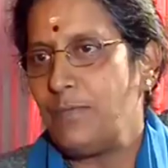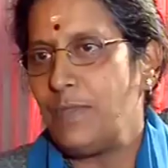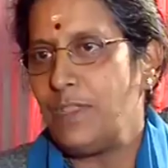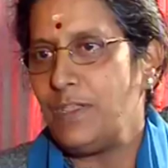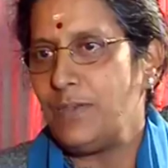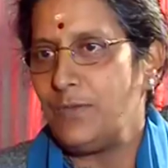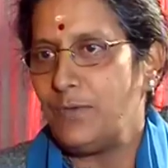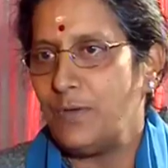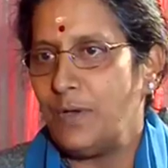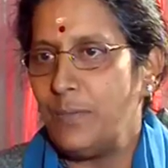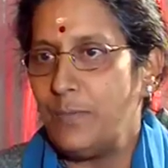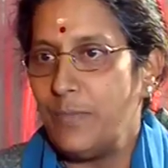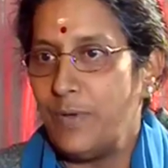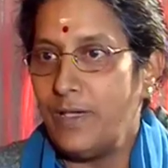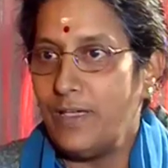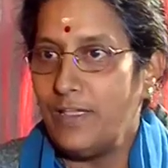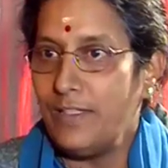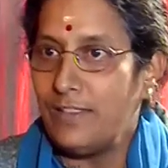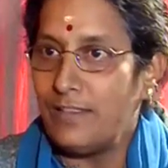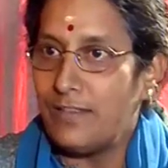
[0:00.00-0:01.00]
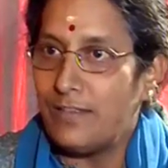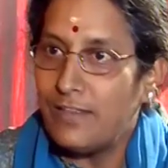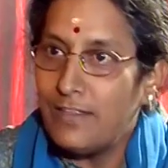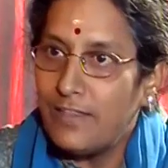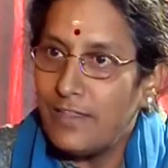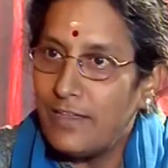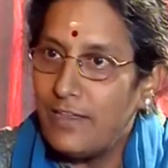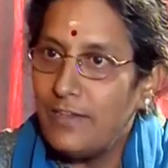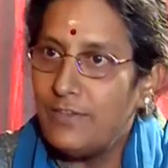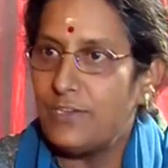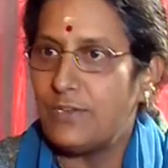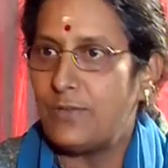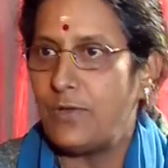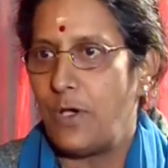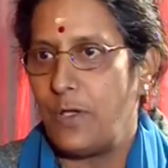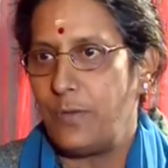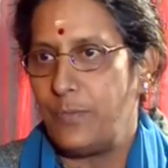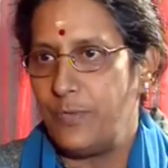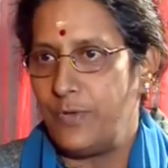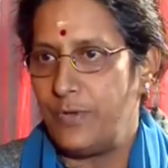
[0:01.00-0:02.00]
me to umpire the
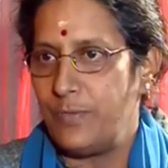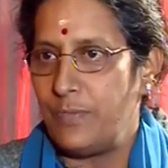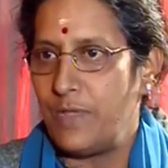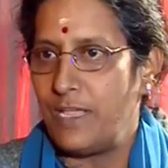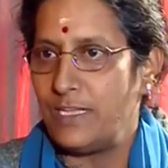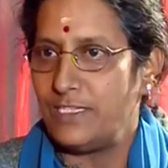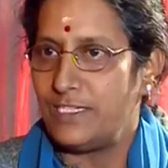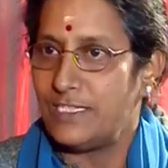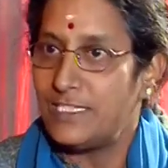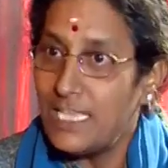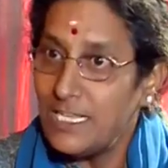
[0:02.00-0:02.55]
intercorporate matches.